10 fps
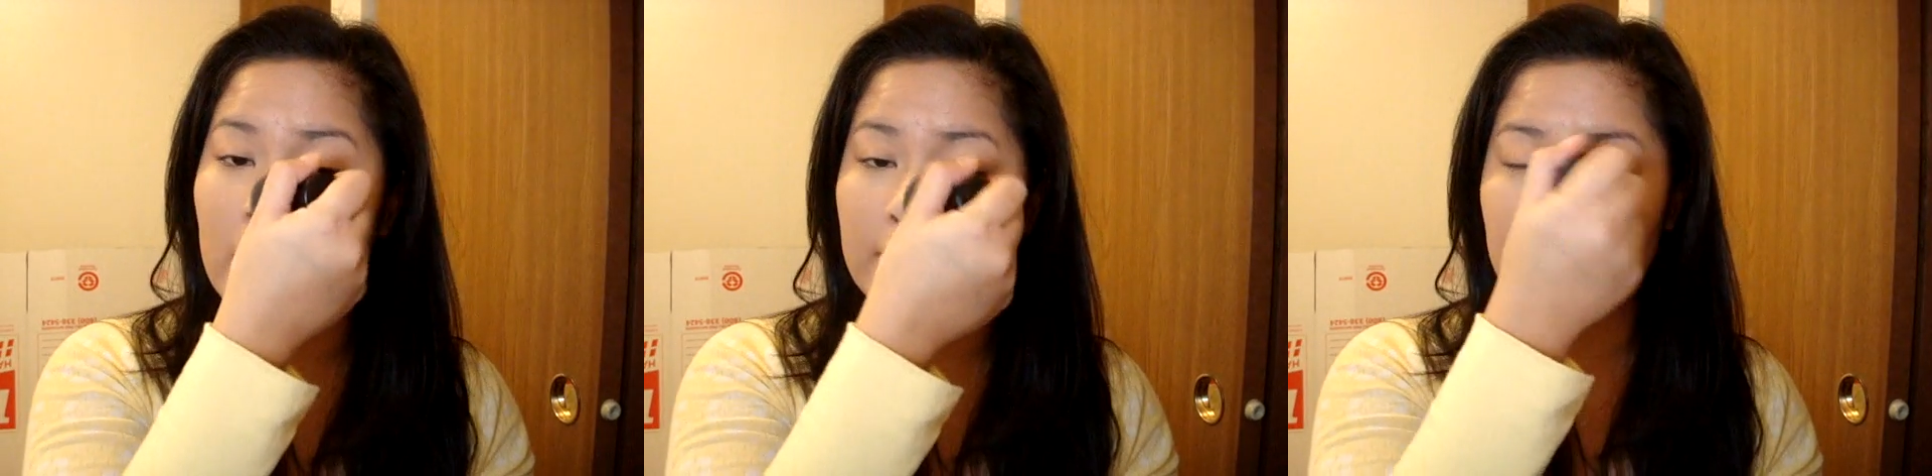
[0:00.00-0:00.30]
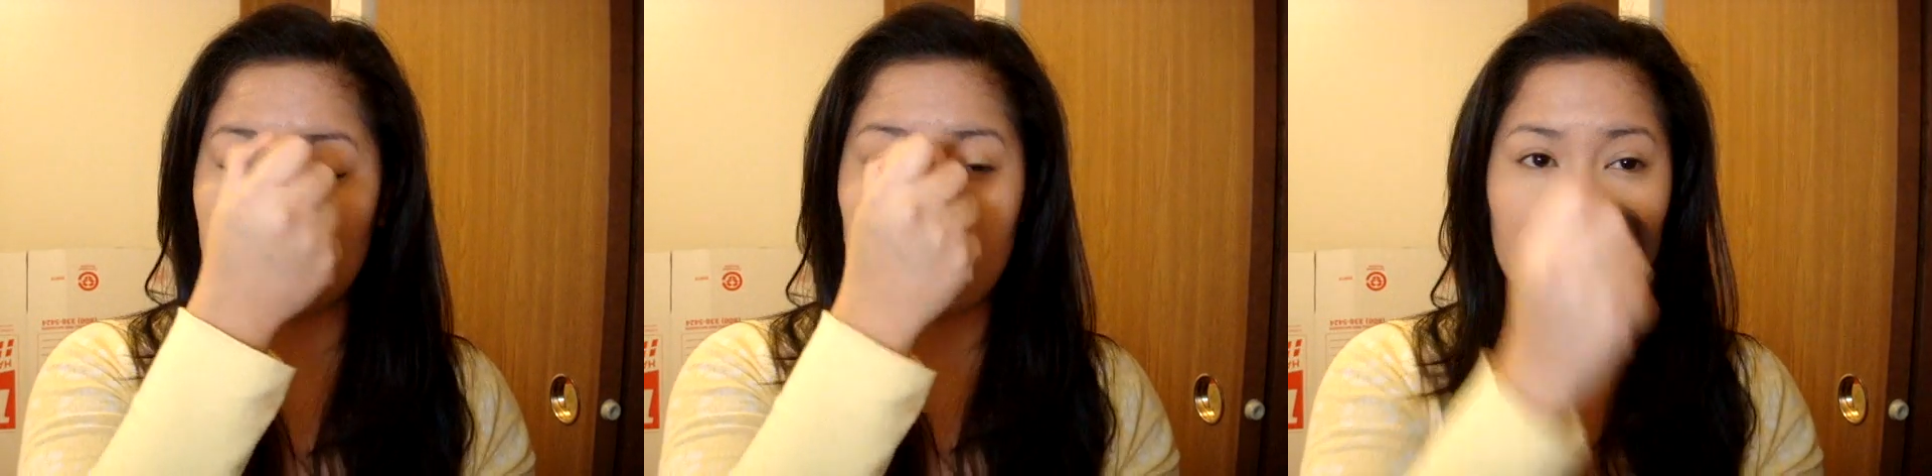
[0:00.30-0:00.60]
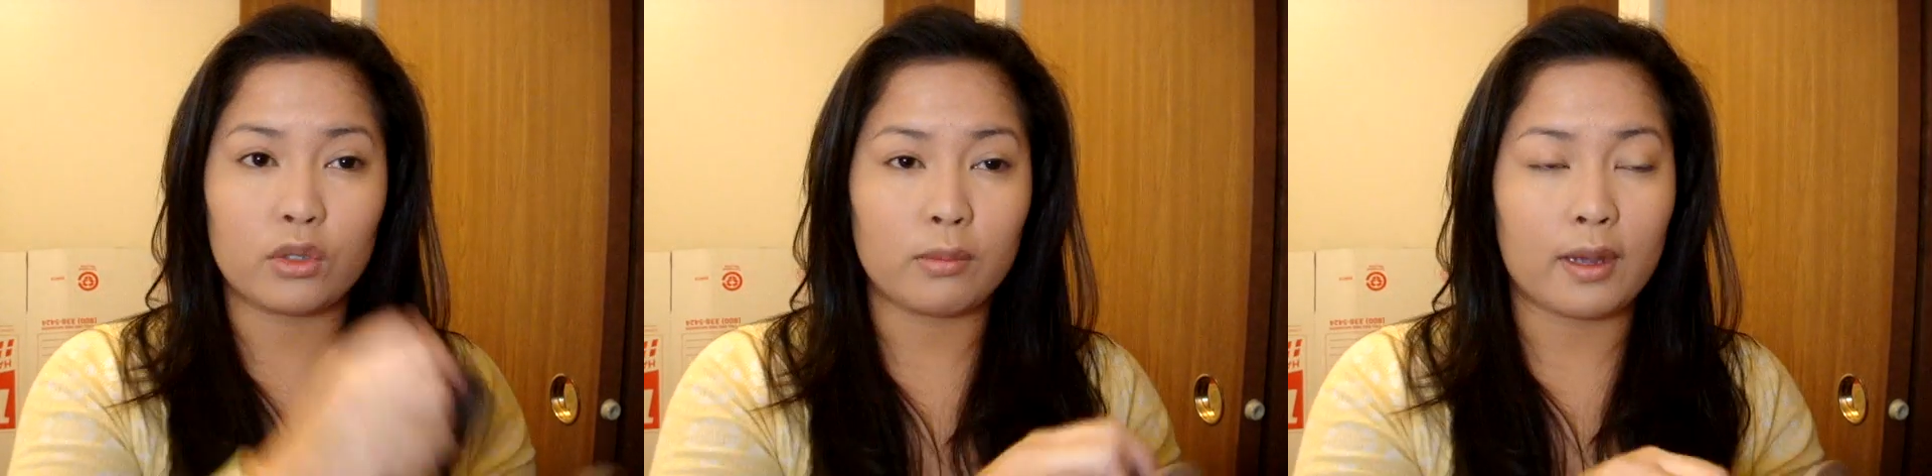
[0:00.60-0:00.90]

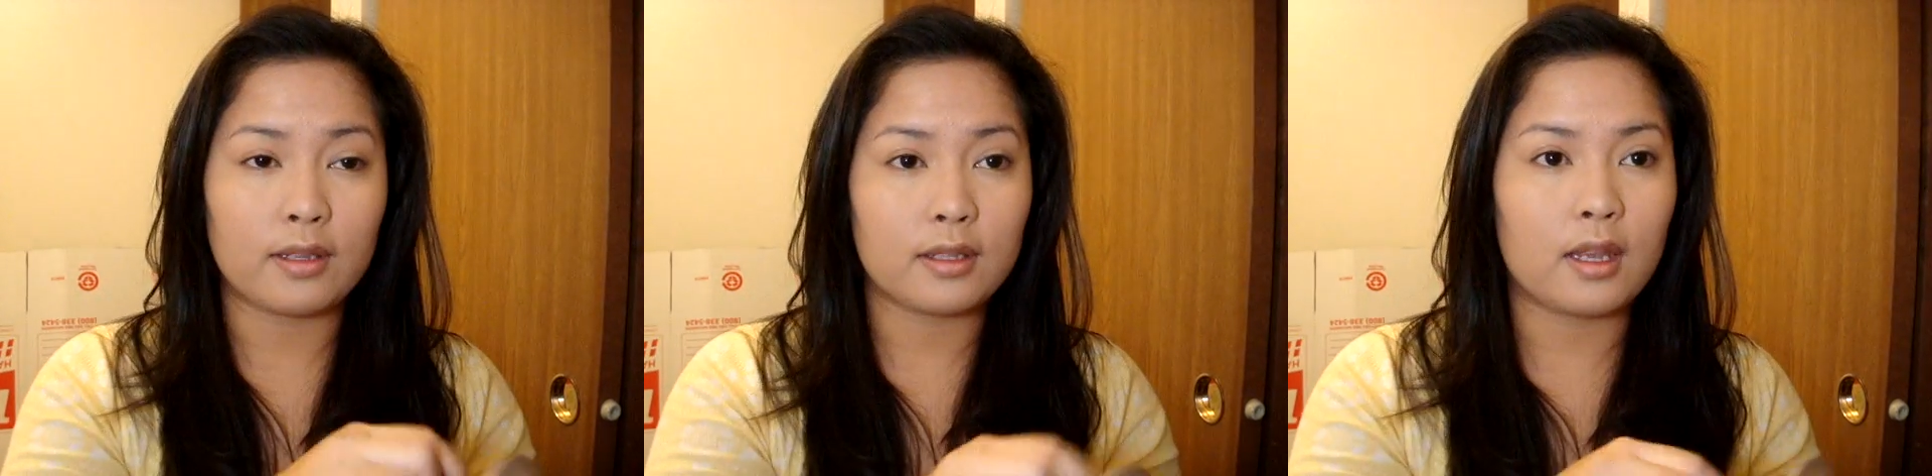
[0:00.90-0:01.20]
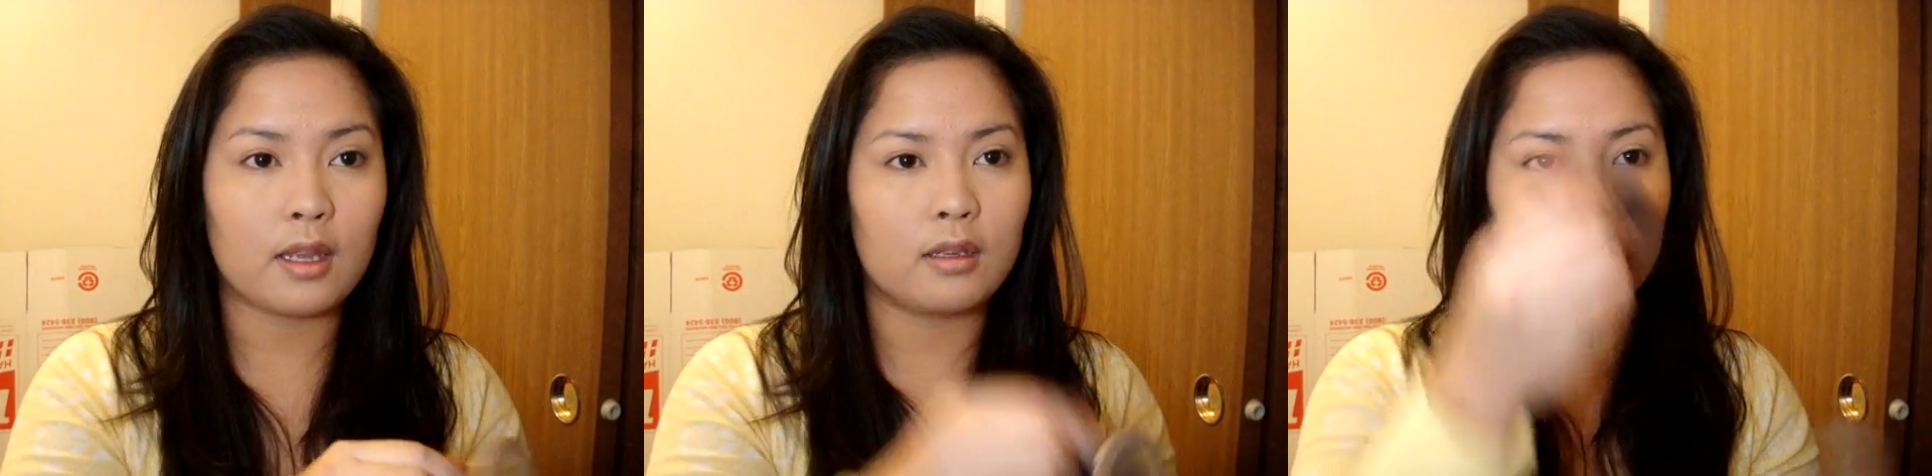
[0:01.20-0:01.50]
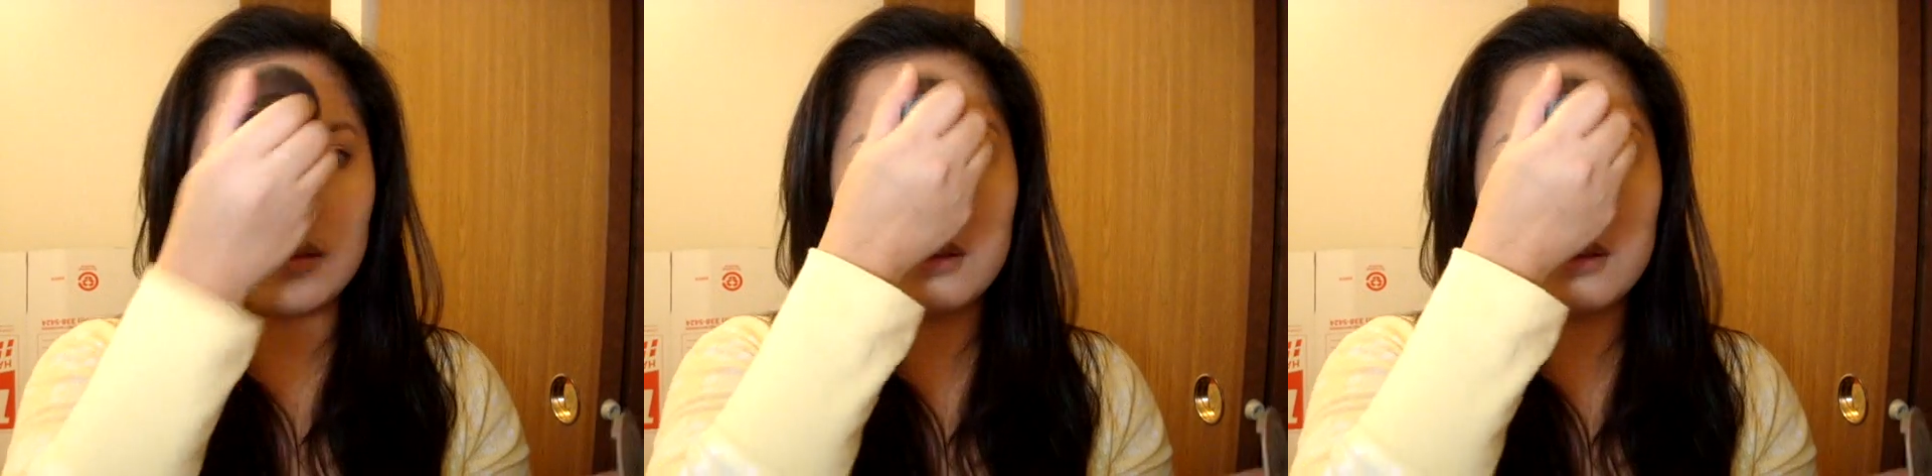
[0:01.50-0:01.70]
gently into my skin.